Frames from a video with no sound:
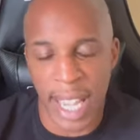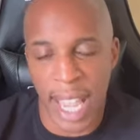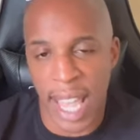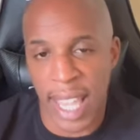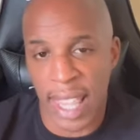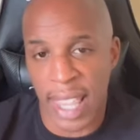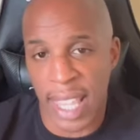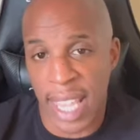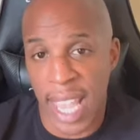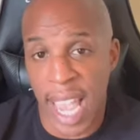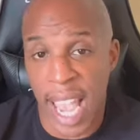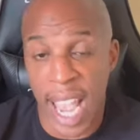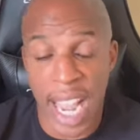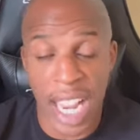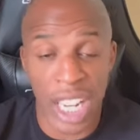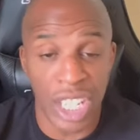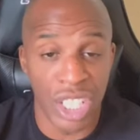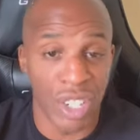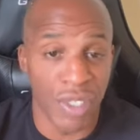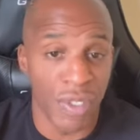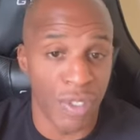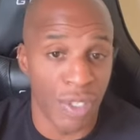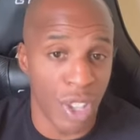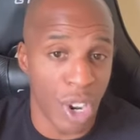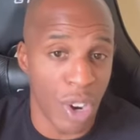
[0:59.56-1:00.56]
at the age
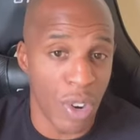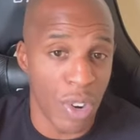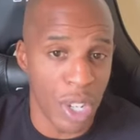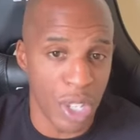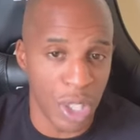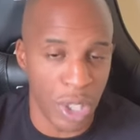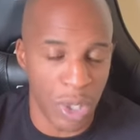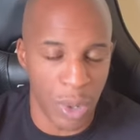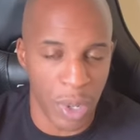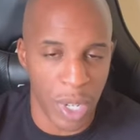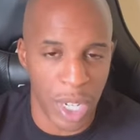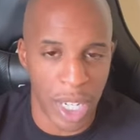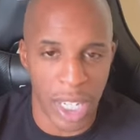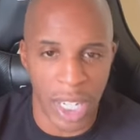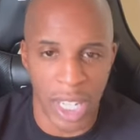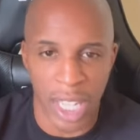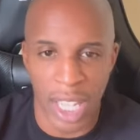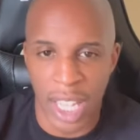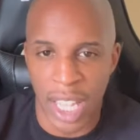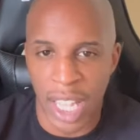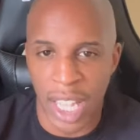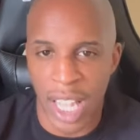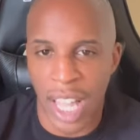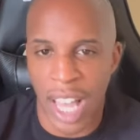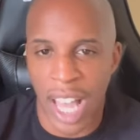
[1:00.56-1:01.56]
of 33.
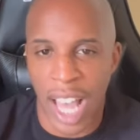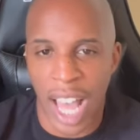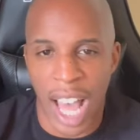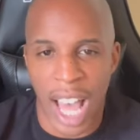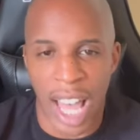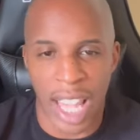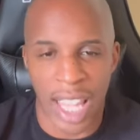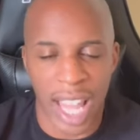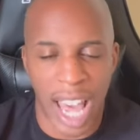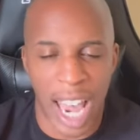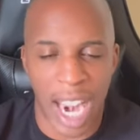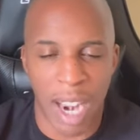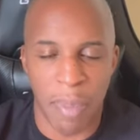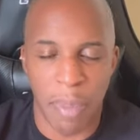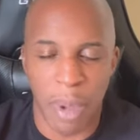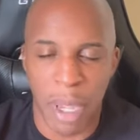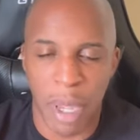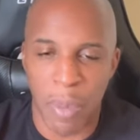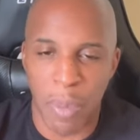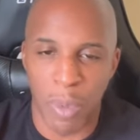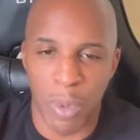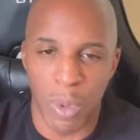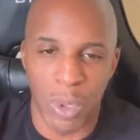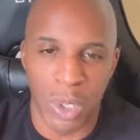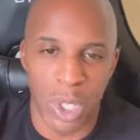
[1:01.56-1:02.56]
A lot of
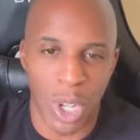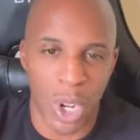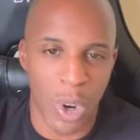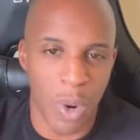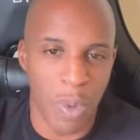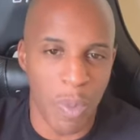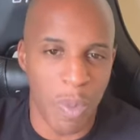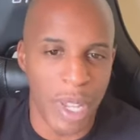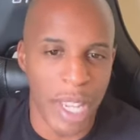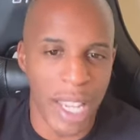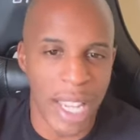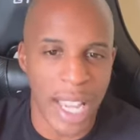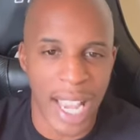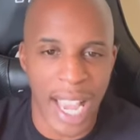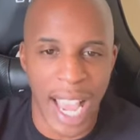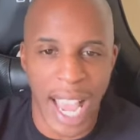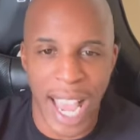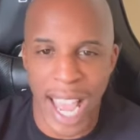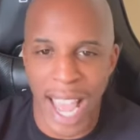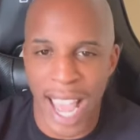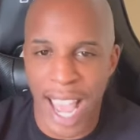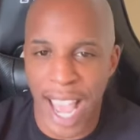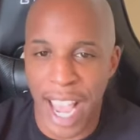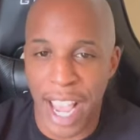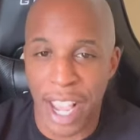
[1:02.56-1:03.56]
people told me,
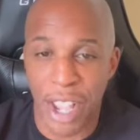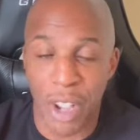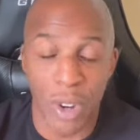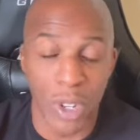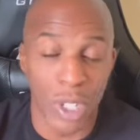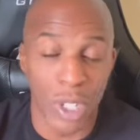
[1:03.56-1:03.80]
hey, you're